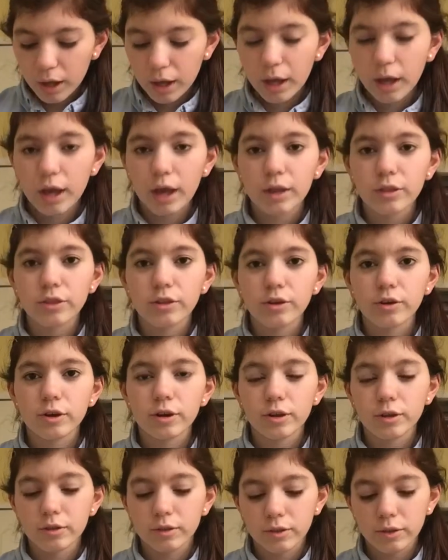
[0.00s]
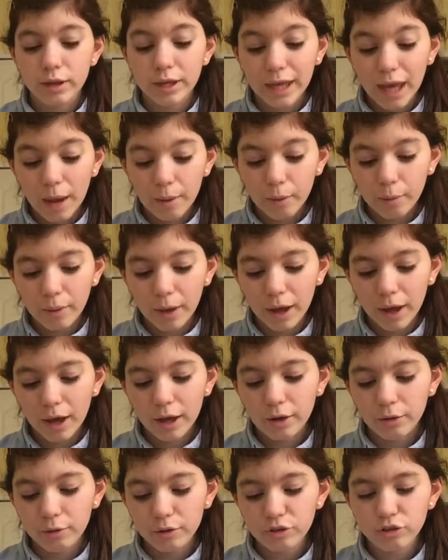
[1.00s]
And there is the camel
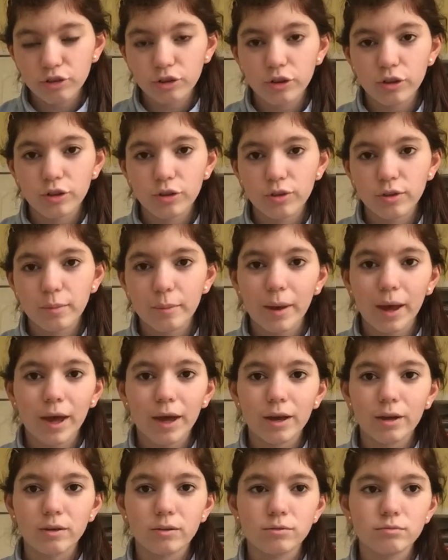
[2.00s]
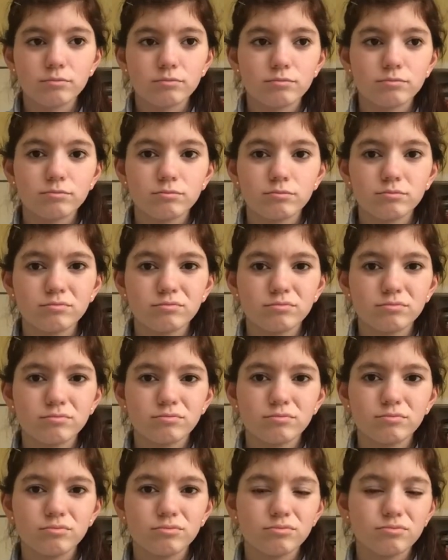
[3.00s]
bag, which is a bag
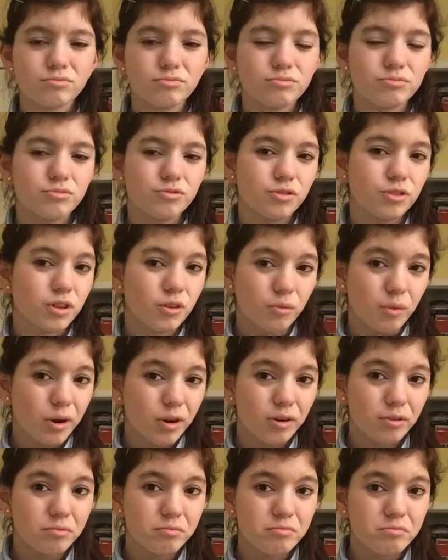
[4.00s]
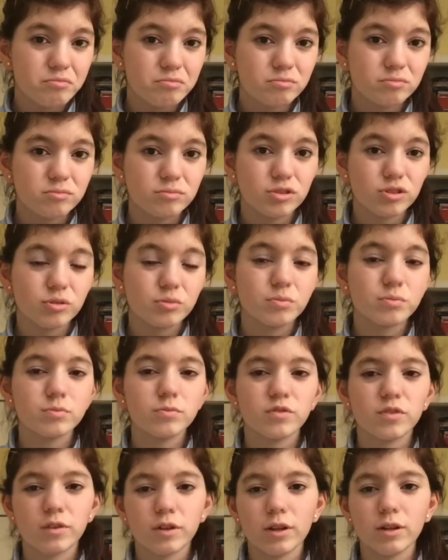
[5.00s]
full of water. You
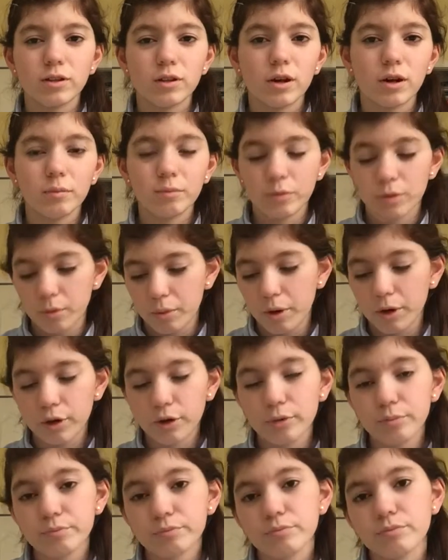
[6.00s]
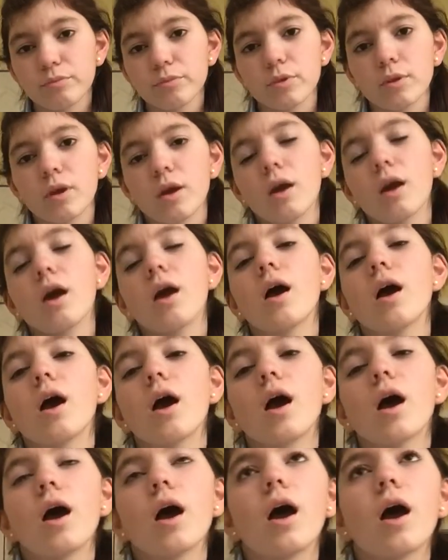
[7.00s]
fill up the water.
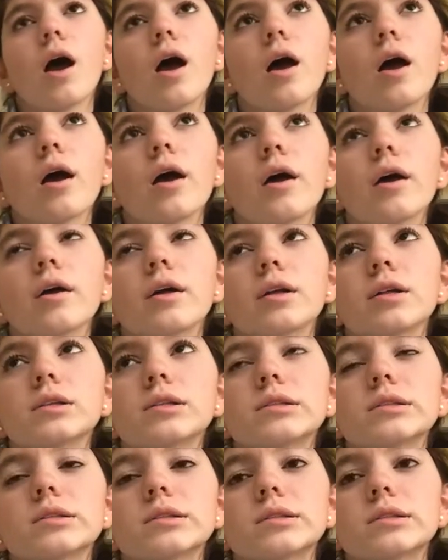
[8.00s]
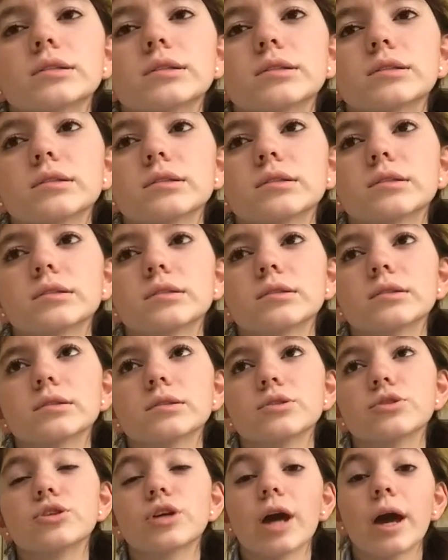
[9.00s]
And
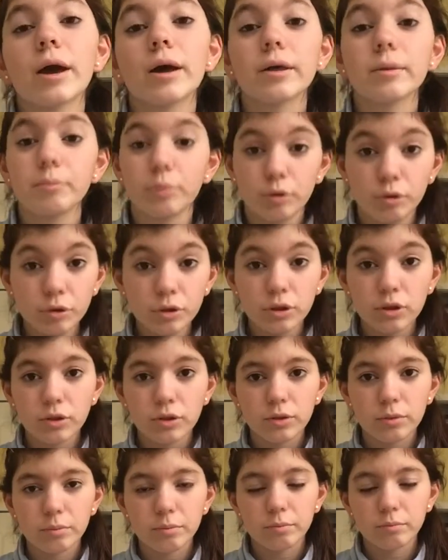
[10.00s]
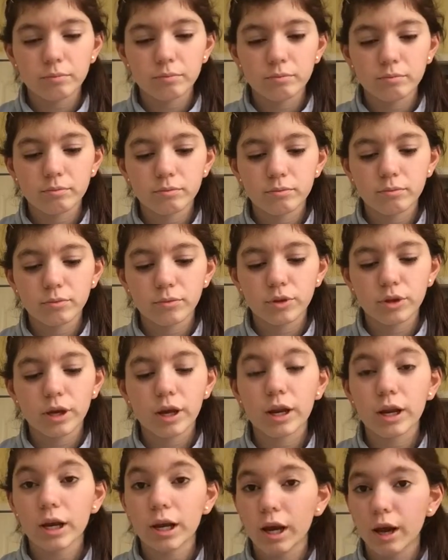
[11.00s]
you get boots. You
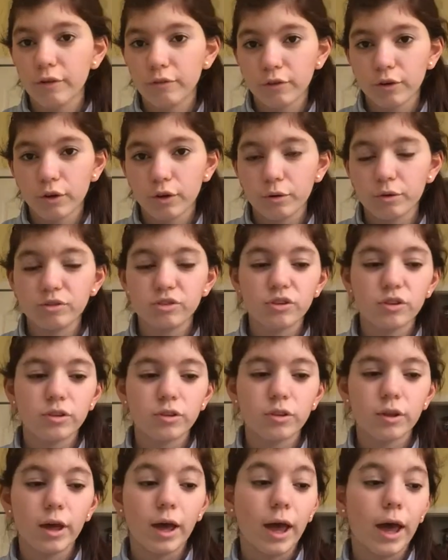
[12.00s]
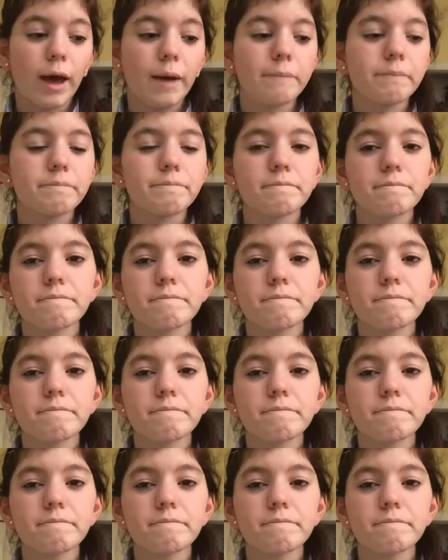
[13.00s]
get a cover, which is a hat.